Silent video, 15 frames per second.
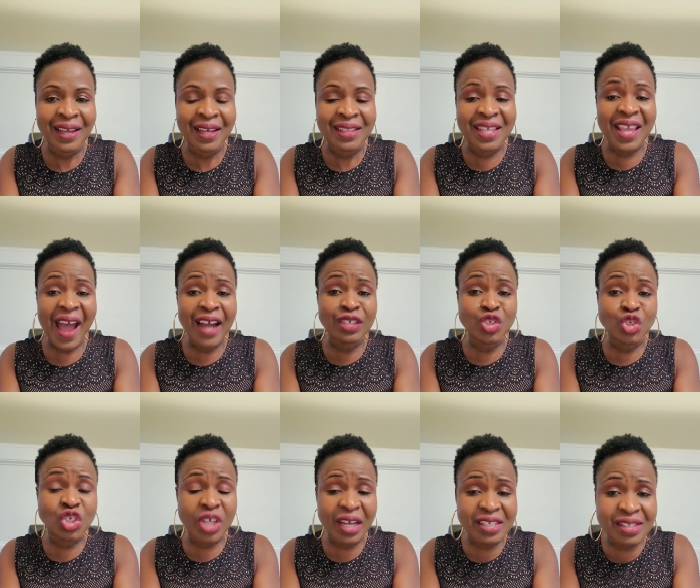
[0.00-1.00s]
the
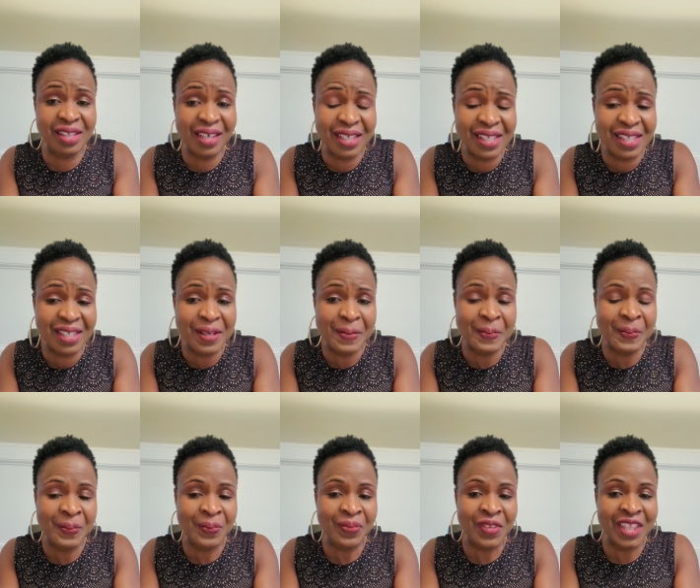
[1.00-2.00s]
injustice
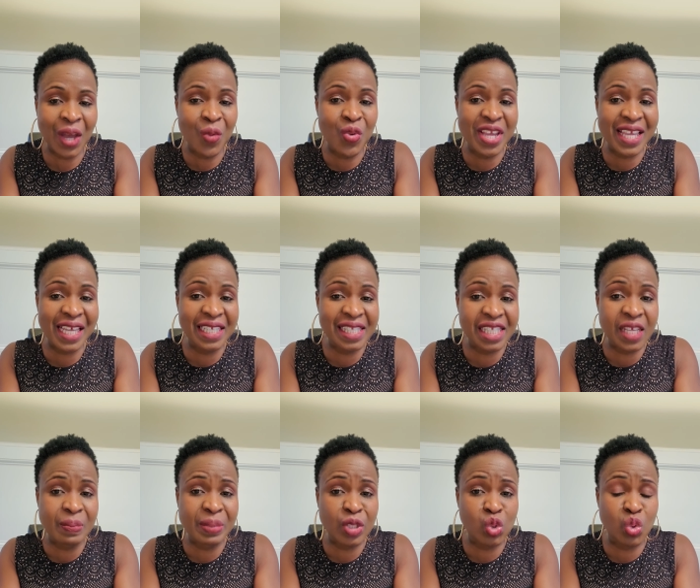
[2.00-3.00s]
that we can
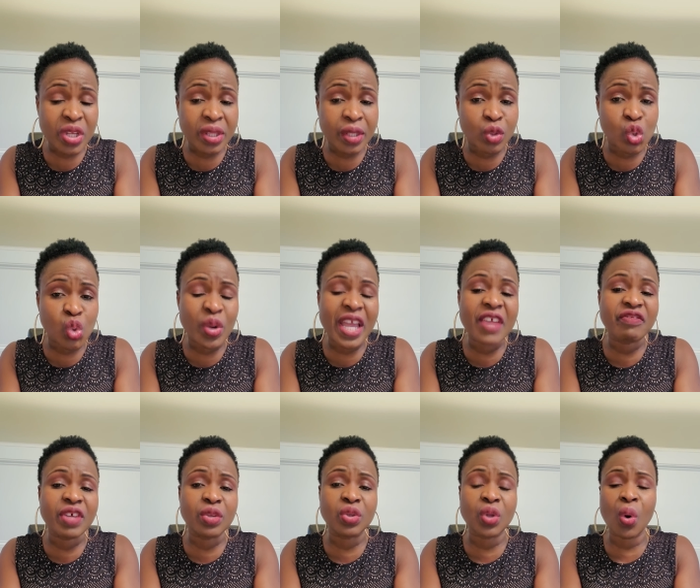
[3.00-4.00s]
see between the two,
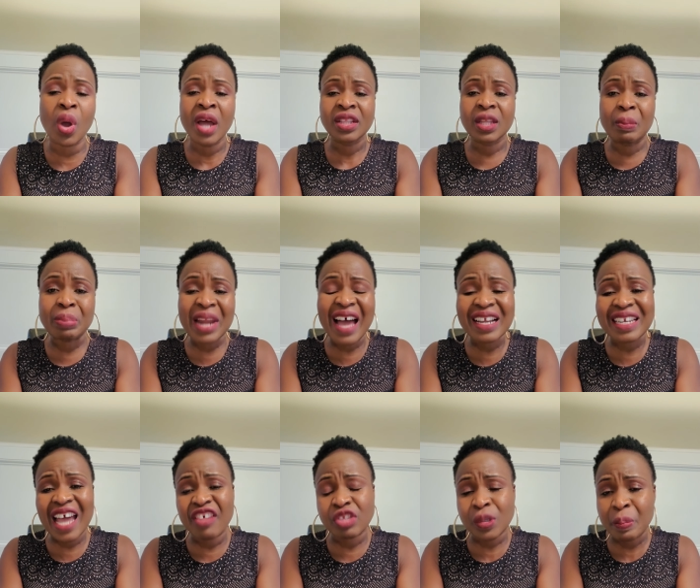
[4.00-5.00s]
even though the Black
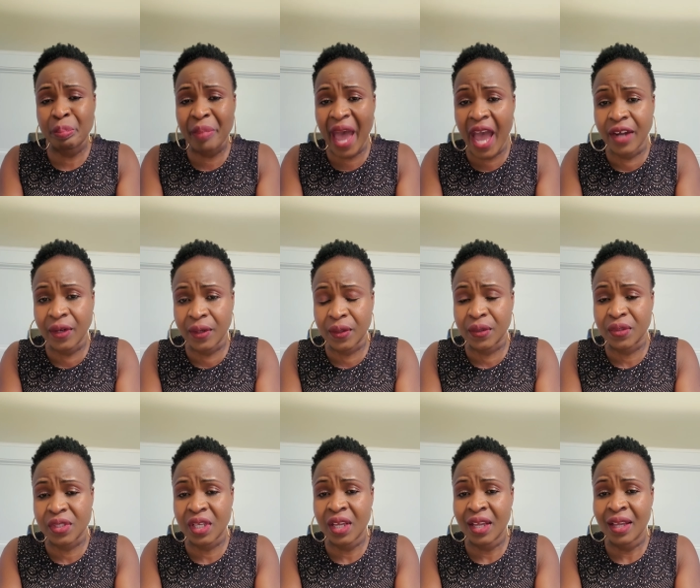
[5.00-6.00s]
Lives Matters
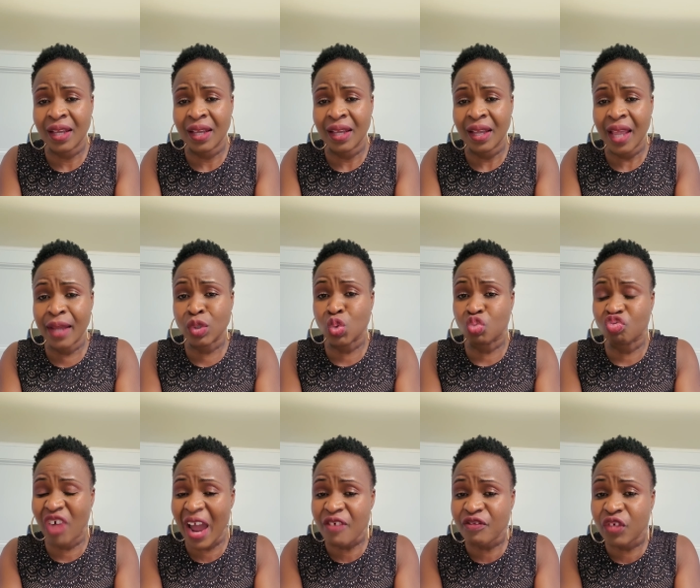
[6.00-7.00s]
is
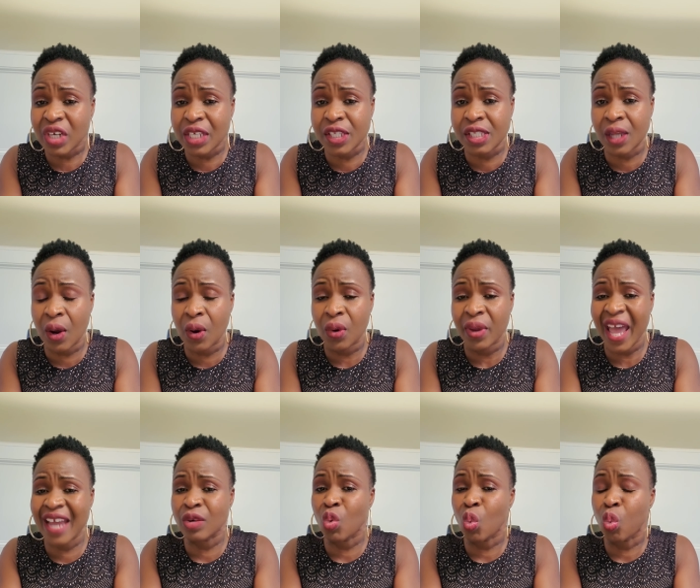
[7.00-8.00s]
rightfully so
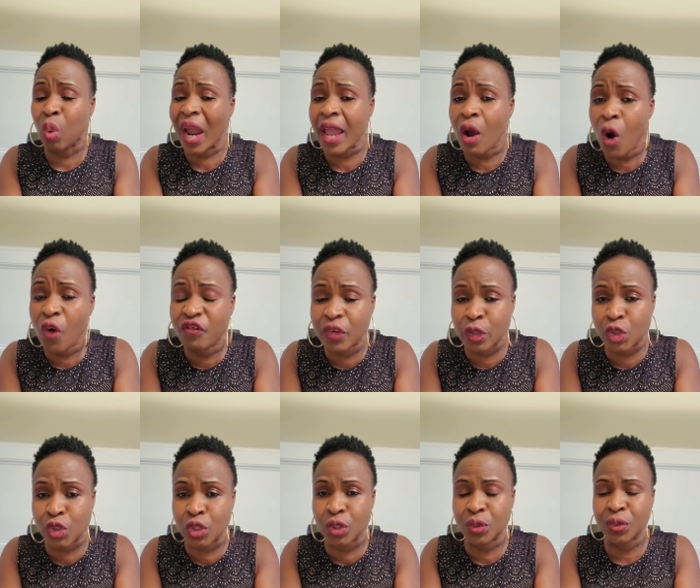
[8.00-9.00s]
and way
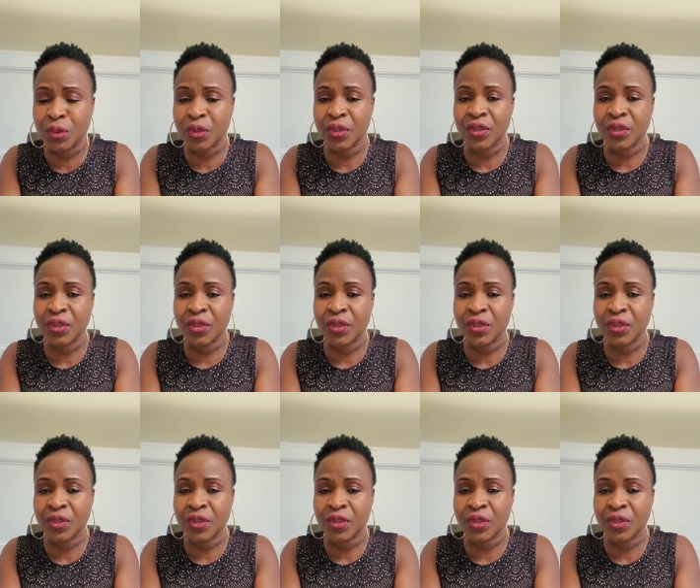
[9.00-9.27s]
overdue